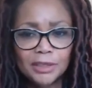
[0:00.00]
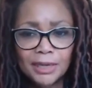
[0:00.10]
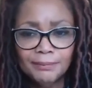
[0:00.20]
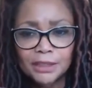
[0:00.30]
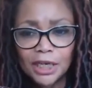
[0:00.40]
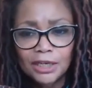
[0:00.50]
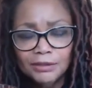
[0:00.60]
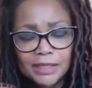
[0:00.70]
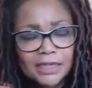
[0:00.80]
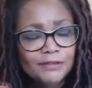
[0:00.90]
let me
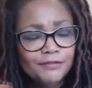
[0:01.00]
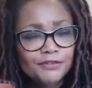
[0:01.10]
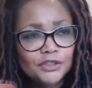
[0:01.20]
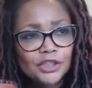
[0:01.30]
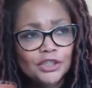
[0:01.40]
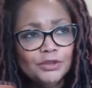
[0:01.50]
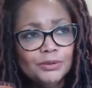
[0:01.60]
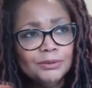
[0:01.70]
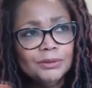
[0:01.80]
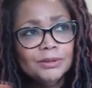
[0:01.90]
know if you